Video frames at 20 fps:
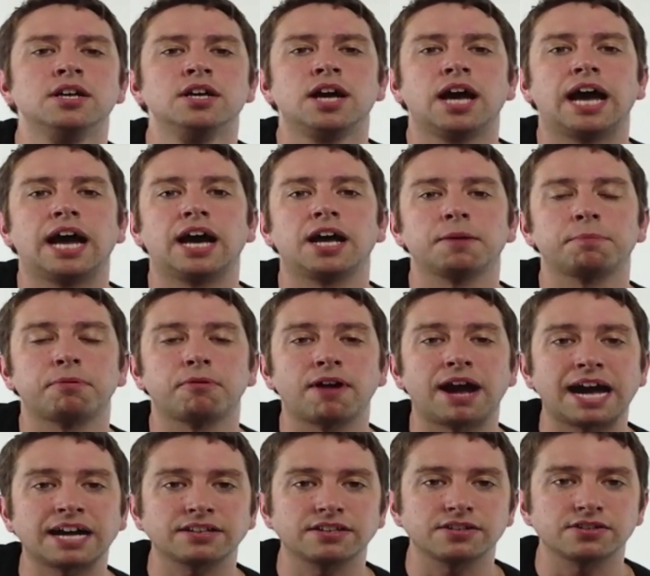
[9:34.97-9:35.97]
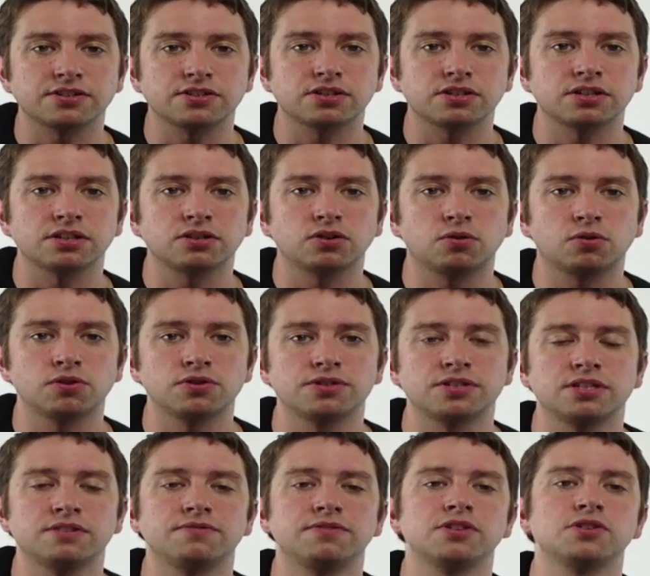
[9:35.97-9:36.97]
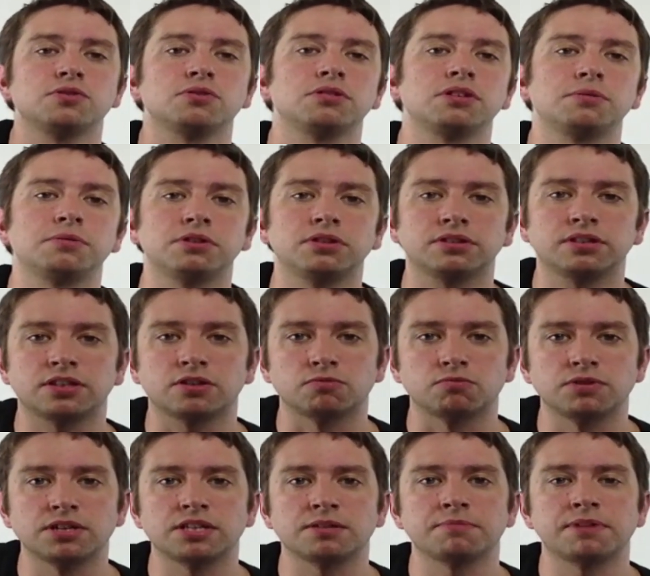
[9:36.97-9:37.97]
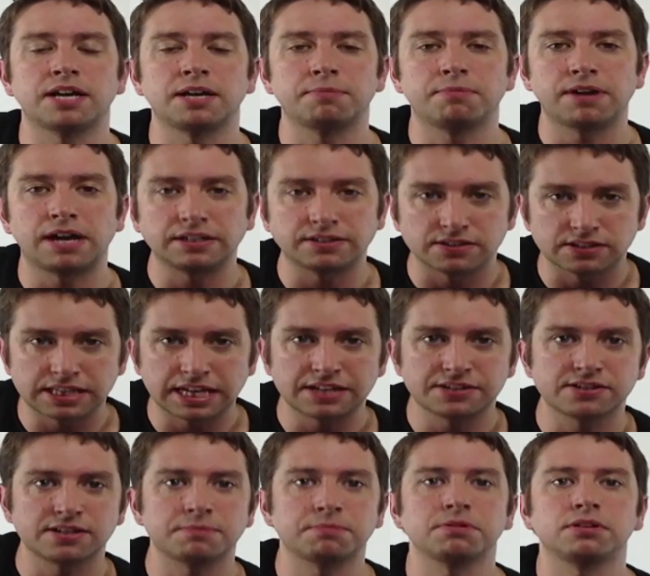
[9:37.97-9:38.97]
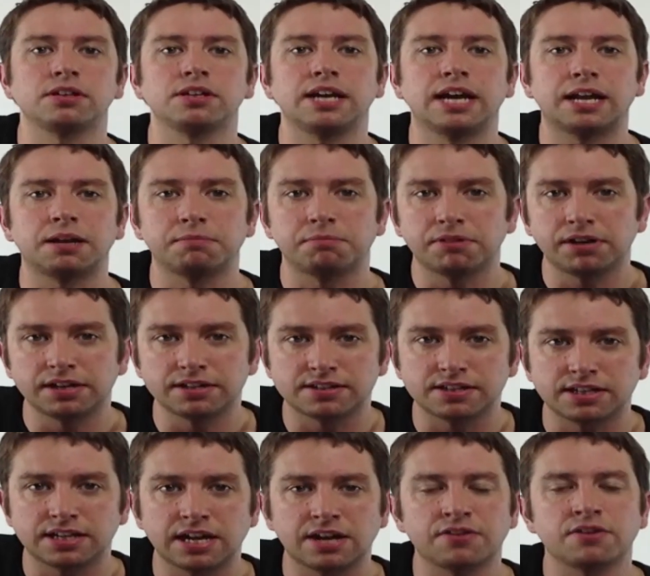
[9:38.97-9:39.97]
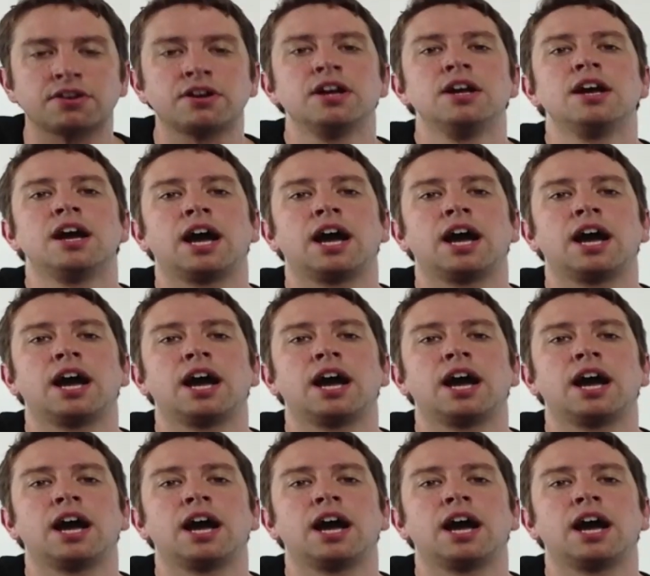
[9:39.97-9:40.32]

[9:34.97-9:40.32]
How to practice the chords individually. We looked at the rhythm, how to practice that separately, how to bring it together.